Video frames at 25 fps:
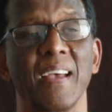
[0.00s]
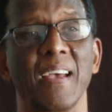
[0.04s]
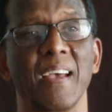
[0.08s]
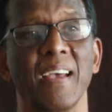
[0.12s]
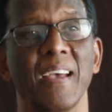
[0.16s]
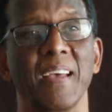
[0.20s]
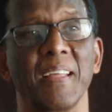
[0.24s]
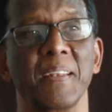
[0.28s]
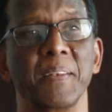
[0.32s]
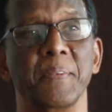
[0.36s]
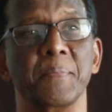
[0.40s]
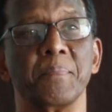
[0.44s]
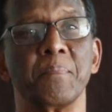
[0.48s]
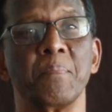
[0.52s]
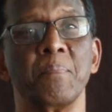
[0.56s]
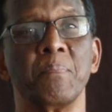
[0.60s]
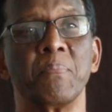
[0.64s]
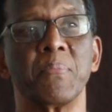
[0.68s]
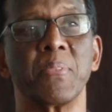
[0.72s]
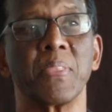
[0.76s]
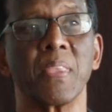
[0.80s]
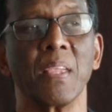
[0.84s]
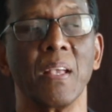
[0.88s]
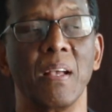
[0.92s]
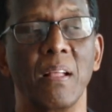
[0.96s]
And
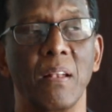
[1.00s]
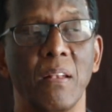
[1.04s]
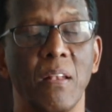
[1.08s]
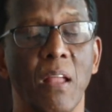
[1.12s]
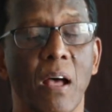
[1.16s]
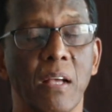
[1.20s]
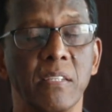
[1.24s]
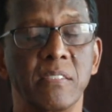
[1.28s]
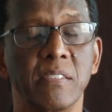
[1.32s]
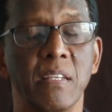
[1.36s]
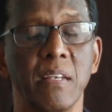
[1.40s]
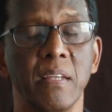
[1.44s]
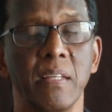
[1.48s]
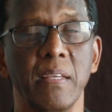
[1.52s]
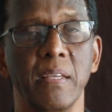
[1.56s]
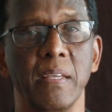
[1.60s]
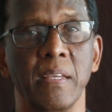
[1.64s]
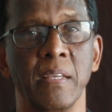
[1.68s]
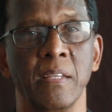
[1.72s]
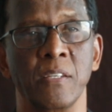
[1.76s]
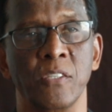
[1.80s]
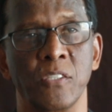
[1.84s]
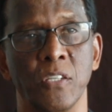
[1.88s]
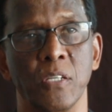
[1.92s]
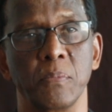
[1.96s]
lastly,
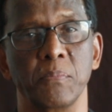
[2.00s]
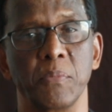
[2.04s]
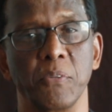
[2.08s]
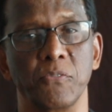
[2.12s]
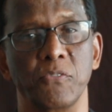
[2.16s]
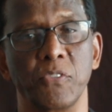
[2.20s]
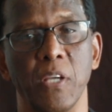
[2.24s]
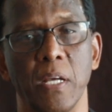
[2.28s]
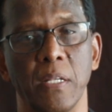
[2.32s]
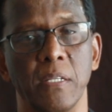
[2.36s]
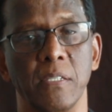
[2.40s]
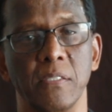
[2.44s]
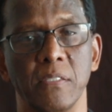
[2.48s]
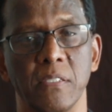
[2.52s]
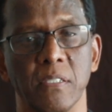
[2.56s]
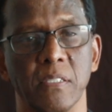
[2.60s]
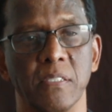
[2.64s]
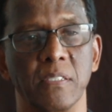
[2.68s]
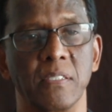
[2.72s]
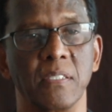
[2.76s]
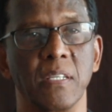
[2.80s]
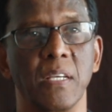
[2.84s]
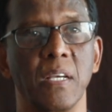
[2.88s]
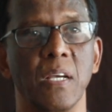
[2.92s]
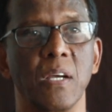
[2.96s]
in terms of
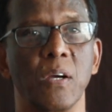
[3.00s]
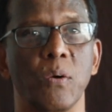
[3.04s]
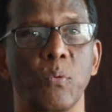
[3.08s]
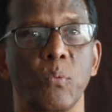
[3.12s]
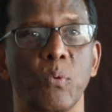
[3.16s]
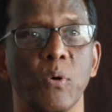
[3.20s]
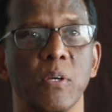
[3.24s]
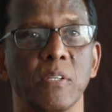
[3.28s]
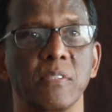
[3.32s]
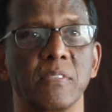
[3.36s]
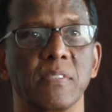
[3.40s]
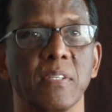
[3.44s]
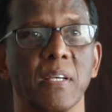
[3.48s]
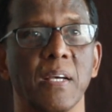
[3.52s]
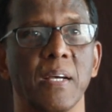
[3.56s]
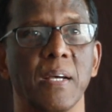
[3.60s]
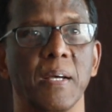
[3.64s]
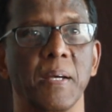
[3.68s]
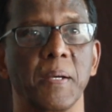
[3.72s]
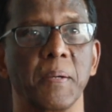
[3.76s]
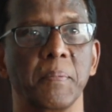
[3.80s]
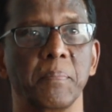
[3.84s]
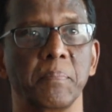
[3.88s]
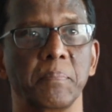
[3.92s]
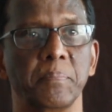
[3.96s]
challenges, was
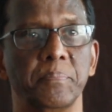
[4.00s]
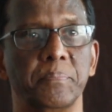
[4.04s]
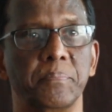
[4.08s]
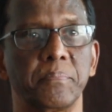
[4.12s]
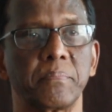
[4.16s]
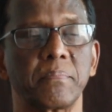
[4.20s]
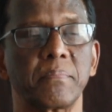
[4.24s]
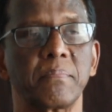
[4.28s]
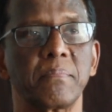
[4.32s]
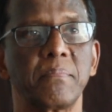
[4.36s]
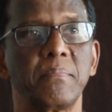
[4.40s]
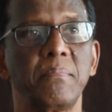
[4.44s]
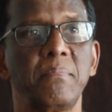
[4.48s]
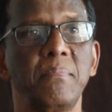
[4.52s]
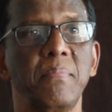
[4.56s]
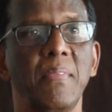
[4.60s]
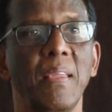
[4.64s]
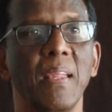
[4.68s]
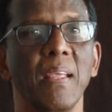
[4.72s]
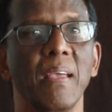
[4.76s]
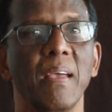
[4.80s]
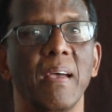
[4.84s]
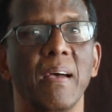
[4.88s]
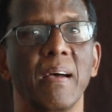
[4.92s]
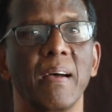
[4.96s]
the
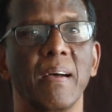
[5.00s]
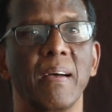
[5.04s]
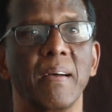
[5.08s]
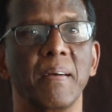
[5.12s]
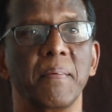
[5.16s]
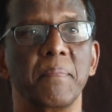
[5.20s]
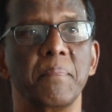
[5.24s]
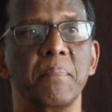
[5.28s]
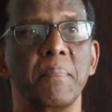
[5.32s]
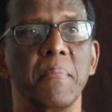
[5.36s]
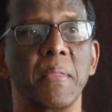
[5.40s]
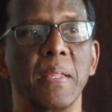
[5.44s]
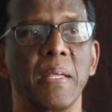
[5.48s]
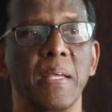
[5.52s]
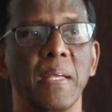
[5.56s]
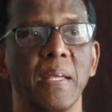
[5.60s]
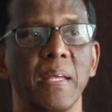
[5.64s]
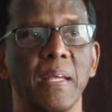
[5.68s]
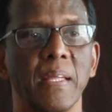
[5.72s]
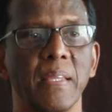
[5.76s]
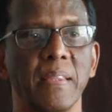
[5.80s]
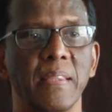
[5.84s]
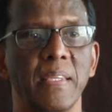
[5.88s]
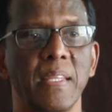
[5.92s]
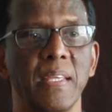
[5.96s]

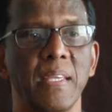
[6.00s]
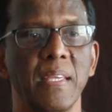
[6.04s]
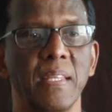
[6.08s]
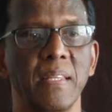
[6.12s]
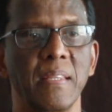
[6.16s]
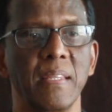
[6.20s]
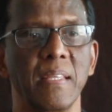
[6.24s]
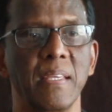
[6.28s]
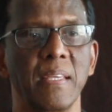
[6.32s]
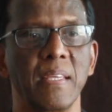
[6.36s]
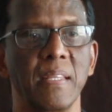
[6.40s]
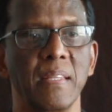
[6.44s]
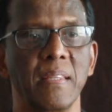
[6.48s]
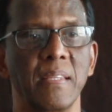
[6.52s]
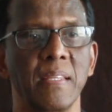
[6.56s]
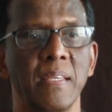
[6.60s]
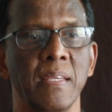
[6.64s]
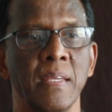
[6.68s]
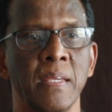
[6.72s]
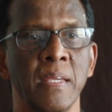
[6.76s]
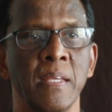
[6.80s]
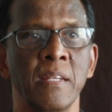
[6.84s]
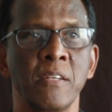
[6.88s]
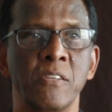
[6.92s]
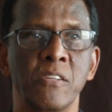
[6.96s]

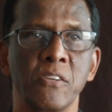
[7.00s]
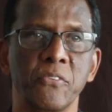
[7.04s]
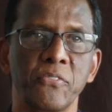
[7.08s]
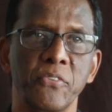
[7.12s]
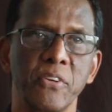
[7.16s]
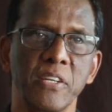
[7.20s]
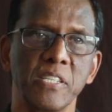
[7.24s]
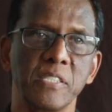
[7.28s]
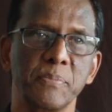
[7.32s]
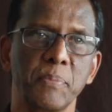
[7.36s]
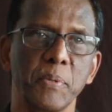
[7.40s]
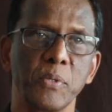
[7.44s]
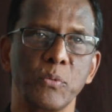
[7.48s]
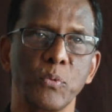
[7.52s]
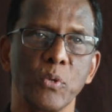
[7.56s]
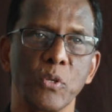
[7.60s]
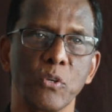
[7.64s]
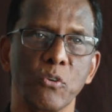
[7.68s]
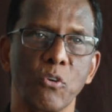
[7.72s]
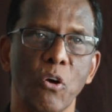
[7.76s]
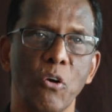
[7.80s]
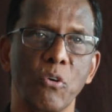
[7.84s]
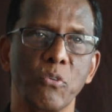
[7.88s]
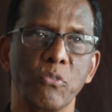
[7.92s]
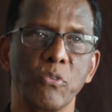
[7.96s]
interface between
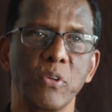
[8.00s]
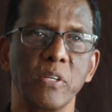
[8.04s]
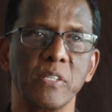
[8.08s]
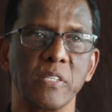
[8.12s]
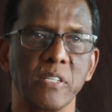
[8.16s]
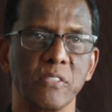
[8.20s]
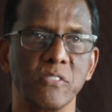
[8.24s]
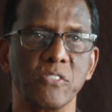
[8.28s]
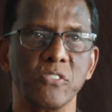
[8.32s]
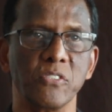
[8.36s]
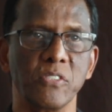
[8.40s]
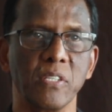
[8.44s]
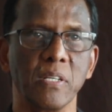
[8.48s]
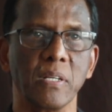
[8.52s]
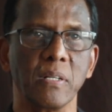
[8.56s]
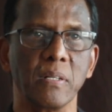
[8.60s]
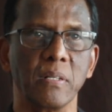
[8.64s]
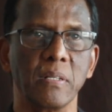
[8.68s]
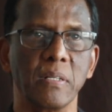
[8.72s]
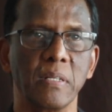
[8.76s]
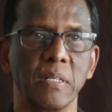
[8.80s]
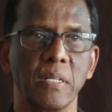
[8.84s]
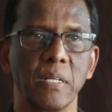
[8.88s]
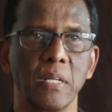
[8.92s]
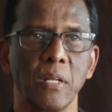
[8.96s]
concrete and steel.
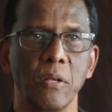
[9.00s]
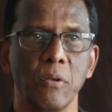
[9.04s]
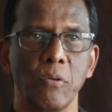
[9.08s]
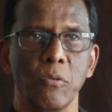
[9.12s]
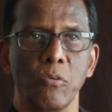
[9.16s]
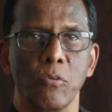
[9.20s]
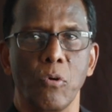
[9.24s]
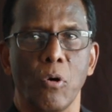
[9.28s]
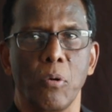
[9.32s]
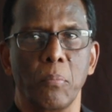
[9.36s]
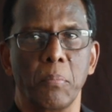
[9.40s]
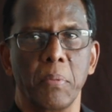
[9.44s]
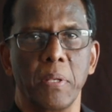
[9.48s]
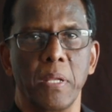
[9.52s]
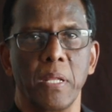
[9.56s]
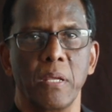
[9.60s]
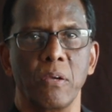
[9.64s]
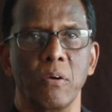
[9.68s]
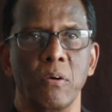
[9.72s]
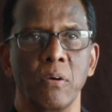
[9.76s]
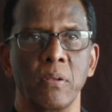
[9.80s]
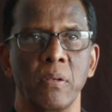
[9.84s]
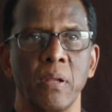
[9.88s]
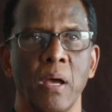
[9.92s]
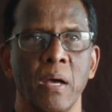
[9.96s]
Normally
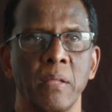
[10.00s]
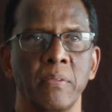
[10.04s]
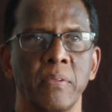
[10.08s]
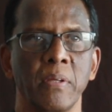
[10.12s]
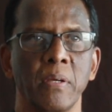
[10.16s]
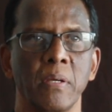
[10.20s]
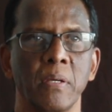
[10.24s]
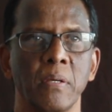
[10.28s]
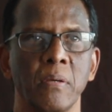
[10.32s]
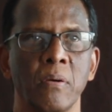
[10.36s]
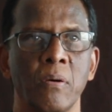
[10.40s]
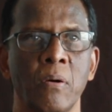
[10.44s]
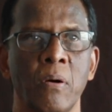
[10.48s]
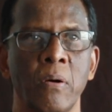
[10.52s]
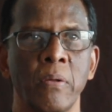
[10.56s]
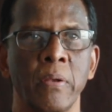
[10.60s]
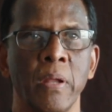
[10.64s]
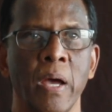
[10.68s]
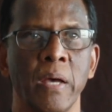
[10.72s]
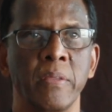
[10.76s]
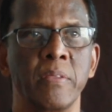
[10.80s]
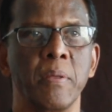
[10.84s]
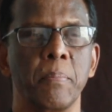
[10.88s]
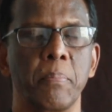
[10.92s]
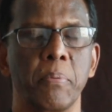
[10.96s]
on
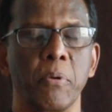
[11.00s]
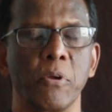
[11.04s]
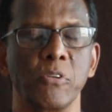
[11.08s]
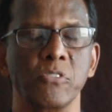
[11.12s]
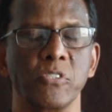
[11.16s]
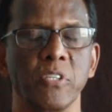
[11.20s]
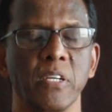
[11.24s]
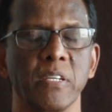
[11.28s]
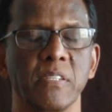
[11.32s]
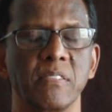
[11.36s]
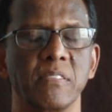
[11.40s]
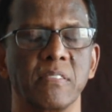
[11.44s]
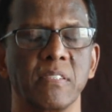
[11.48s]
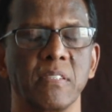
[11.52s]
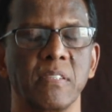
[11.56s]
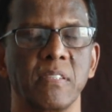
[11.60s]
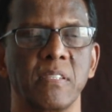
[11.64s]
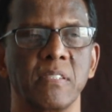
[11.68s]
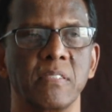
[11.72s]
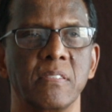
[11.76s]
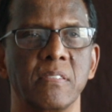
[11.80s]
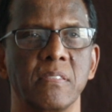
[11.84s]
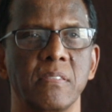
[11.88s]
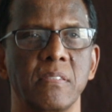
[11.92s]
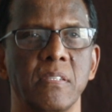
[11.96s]
other projects,
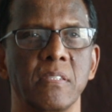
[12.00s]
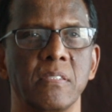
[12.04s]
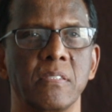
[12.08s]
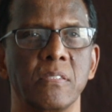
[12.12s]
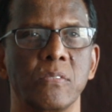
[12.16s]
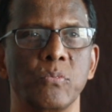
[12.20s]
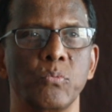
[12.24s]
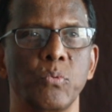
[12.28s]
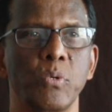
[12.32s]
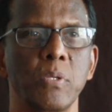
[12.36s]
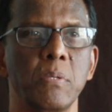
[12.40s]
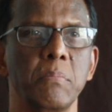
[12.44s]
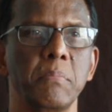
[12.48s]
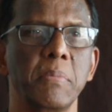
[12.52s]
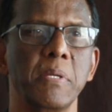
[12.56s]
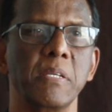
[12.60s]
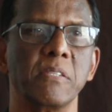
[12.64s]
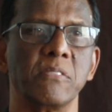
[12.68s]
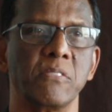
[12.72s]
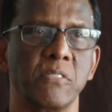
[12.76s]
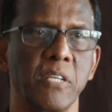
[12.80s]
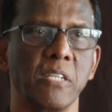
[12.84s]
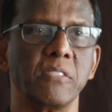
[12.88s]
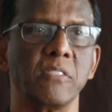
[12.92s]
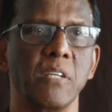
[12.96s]
this wouldn't be
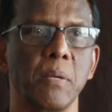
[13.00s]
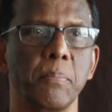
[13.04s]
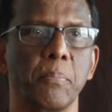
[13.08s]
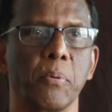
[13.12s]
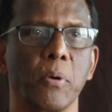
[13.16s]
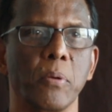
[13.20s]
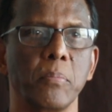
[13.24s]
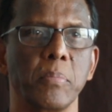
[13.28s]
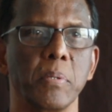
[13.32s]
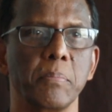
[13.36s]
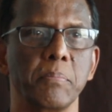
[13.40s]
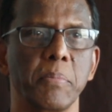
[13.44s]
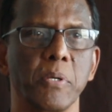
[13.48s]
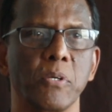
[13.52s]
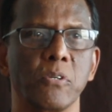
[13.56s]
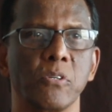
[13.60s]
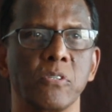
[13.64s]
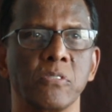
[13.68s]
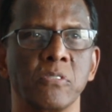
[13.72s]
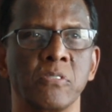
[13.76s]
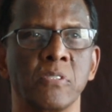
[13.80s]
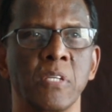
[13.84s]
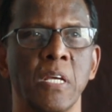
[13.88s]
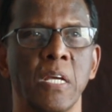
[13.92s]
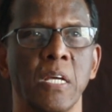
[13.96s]
such a problem,
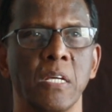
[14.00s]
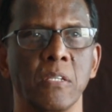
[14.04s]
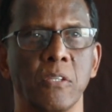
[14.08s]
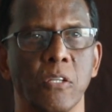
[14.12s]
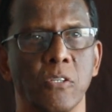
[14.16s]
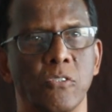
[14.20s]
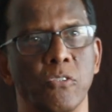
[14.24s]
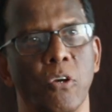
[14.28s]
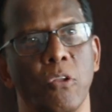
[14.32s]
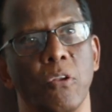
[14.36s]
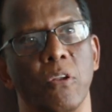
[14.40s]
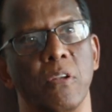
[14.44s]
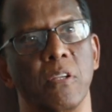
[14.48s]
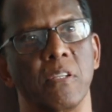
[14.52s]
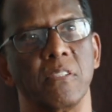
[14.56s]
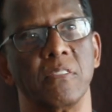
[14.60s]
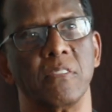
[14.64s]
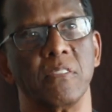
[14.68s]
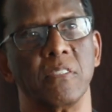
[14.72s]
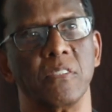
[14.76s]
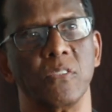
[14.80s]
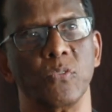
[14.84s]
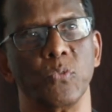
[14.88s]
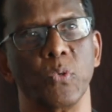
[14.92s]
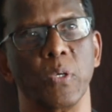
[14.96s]
because the
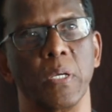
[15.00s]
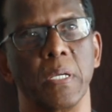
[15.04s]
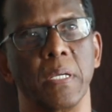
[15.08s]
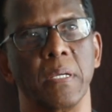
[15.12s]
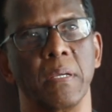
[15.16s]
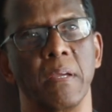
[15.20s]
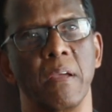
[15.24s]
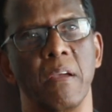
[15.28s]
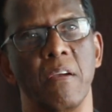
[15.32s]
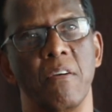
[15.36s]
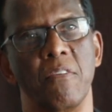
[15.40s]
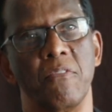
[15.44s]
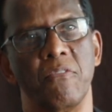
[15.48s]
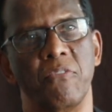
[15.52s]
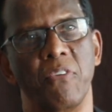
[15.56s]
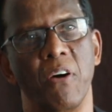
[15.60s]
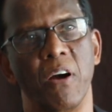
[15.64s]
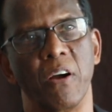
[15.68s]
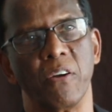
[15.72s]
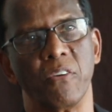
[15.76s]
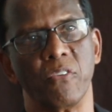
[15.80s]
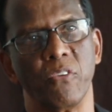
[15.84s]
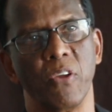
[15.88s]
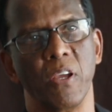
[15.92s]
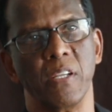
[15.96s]
tolerances were
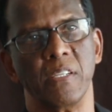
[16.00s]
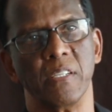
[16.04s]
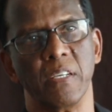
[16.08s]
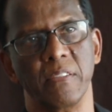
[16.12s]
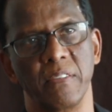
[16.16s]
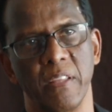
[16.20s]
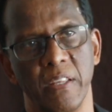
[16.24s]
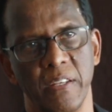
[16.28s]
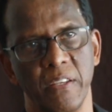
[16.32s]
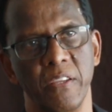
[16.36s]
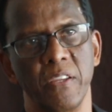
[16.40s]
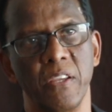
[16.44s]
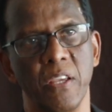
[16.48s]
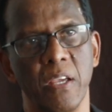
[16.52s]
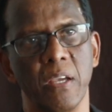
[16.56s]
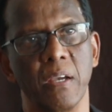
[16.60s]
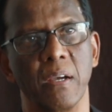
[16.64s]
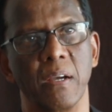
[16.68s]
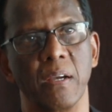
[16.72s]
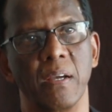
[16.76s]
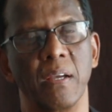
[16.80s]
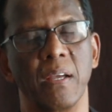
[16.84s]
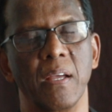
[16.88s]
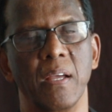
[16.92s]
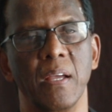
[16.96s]
far greater than
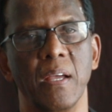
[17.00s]
here.